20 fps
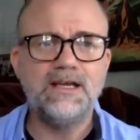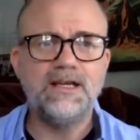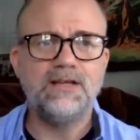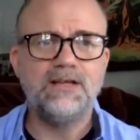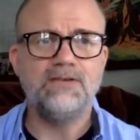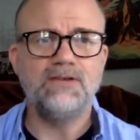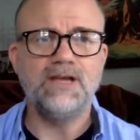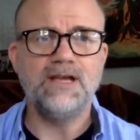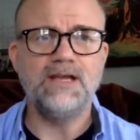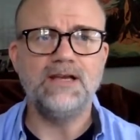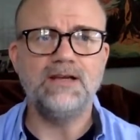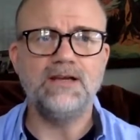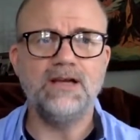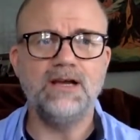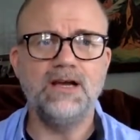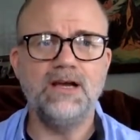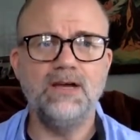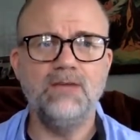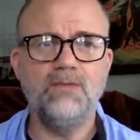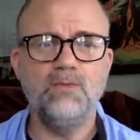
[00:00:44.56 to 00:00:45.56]
Like,
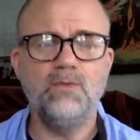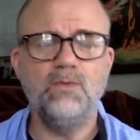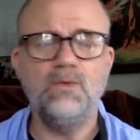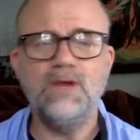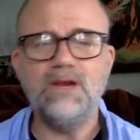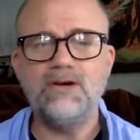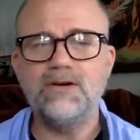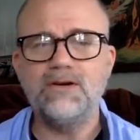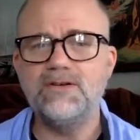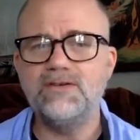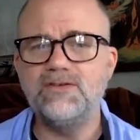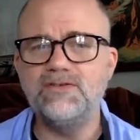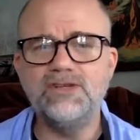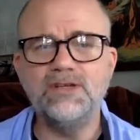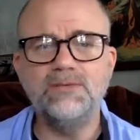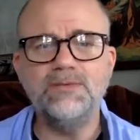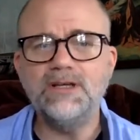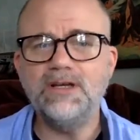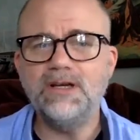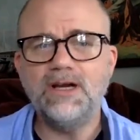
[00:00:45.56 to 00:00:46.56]
where is
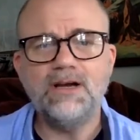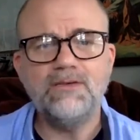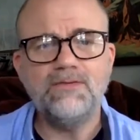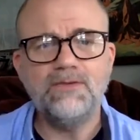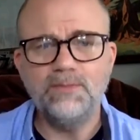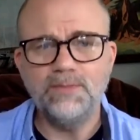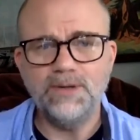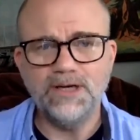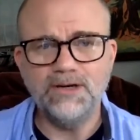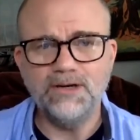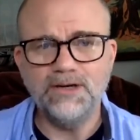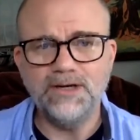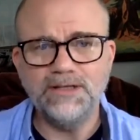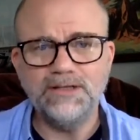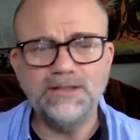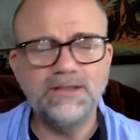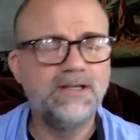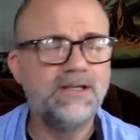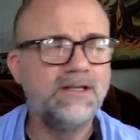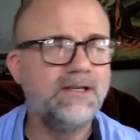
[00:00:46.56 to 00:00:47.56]
Jimmy Hoffa buried?
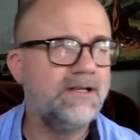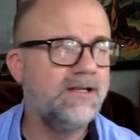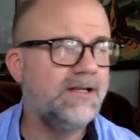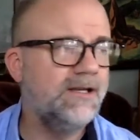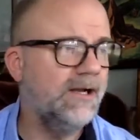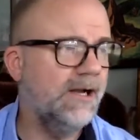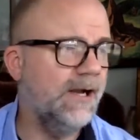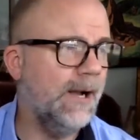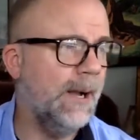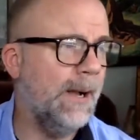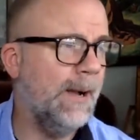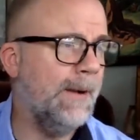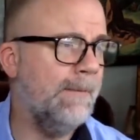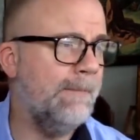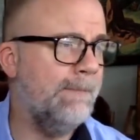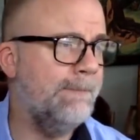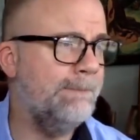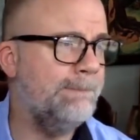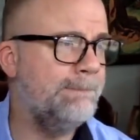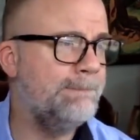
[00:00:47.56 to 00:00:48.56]

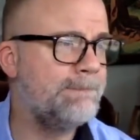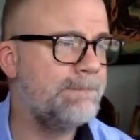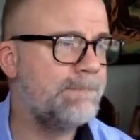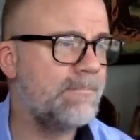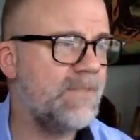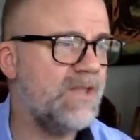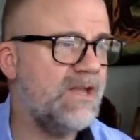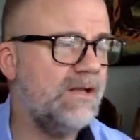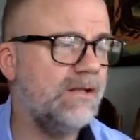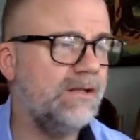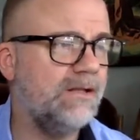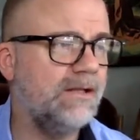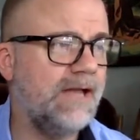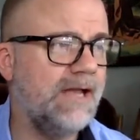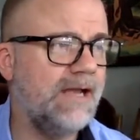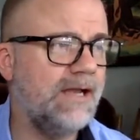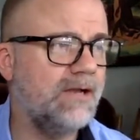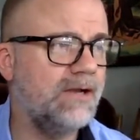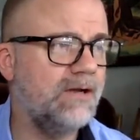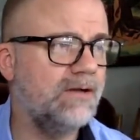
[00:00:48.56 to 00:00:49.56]
Um,
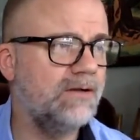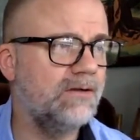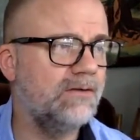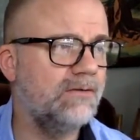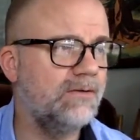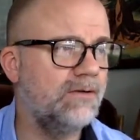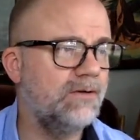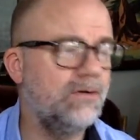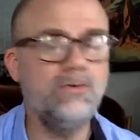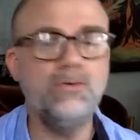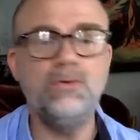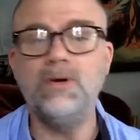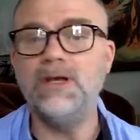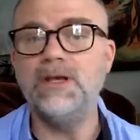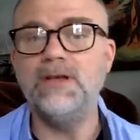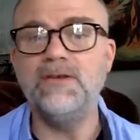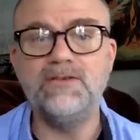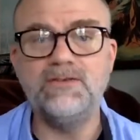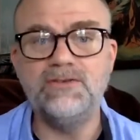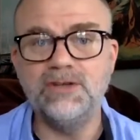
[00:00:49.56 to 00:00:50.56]
like, who
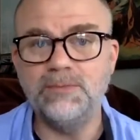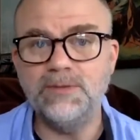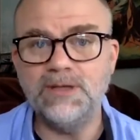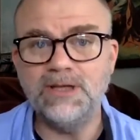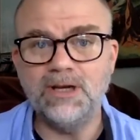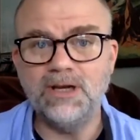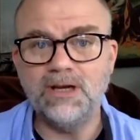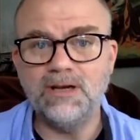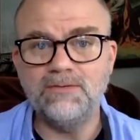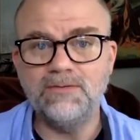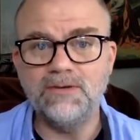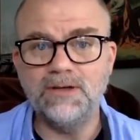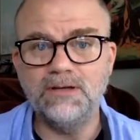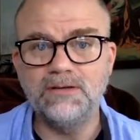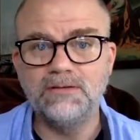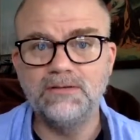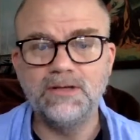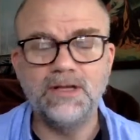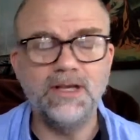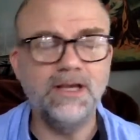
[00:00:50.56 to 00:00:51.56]
is Jimmy Hoffa?
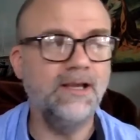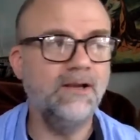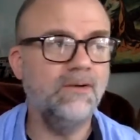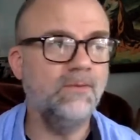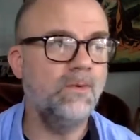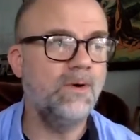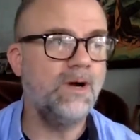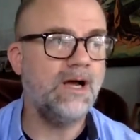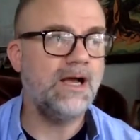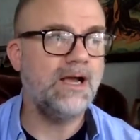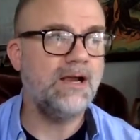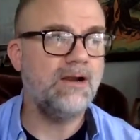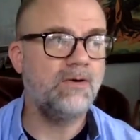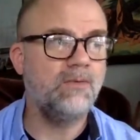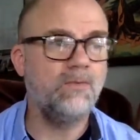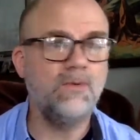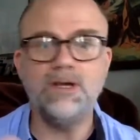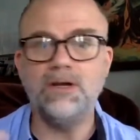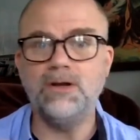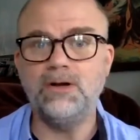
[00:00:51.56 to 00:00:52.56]
And why are
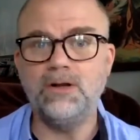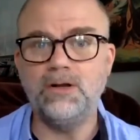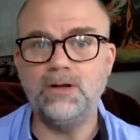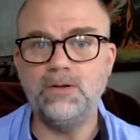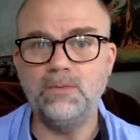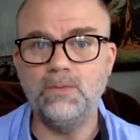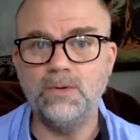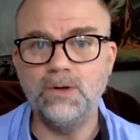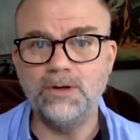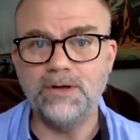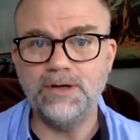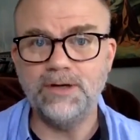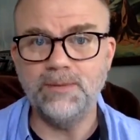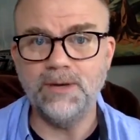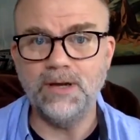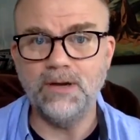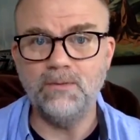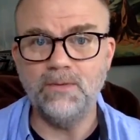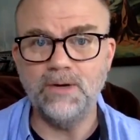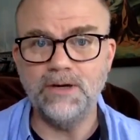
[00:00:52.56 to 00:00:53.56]
we all worried
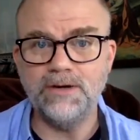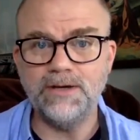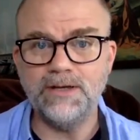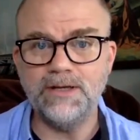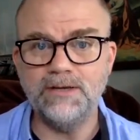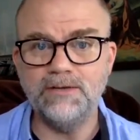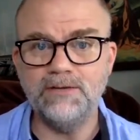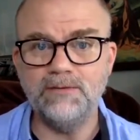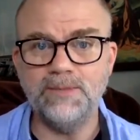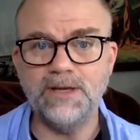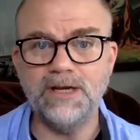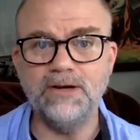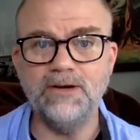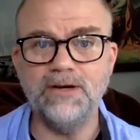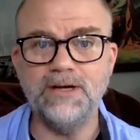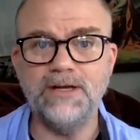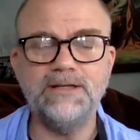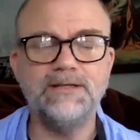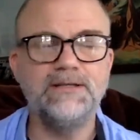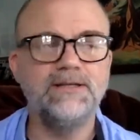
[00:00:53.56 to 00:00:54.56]
about where he is
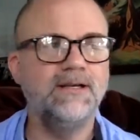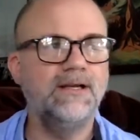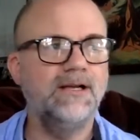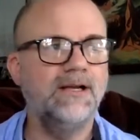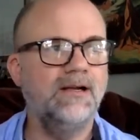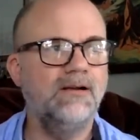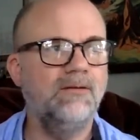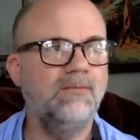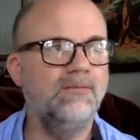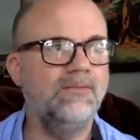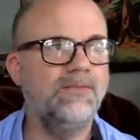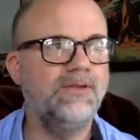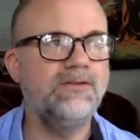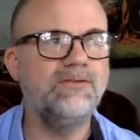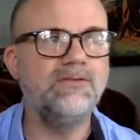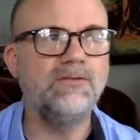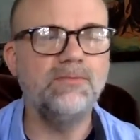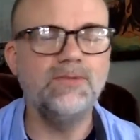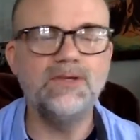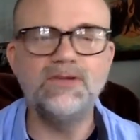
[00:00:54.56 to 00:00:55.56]
buried?
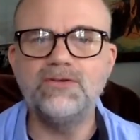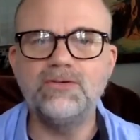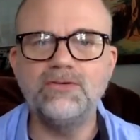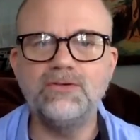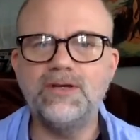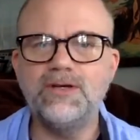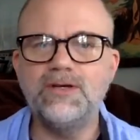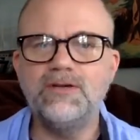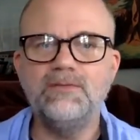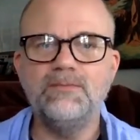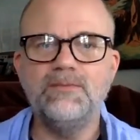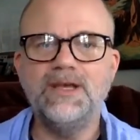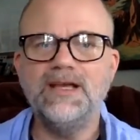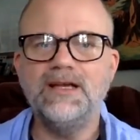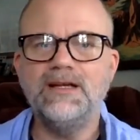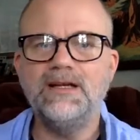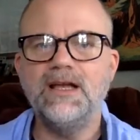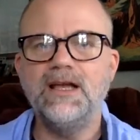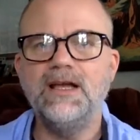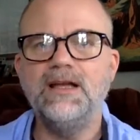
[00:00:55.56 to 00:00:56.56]
These are mysteries
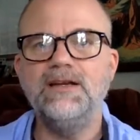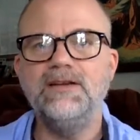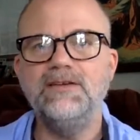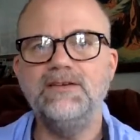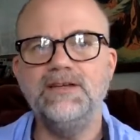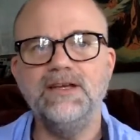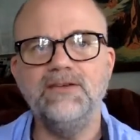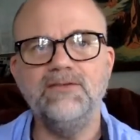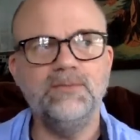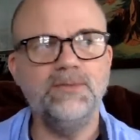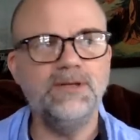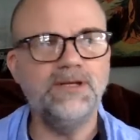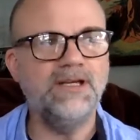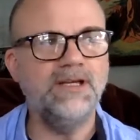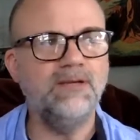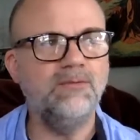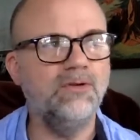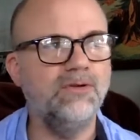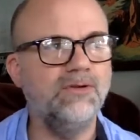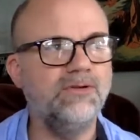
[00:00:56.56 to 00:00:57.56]
mankind has never been
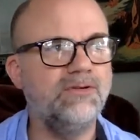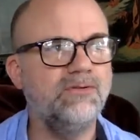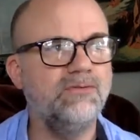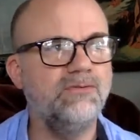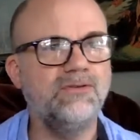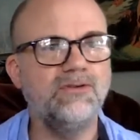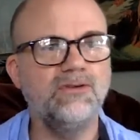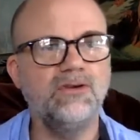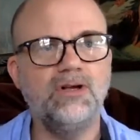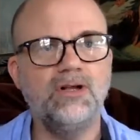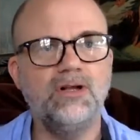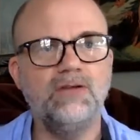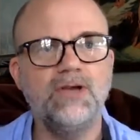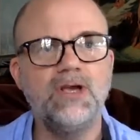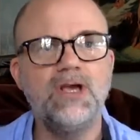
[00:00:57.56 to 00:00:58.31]
able to solve.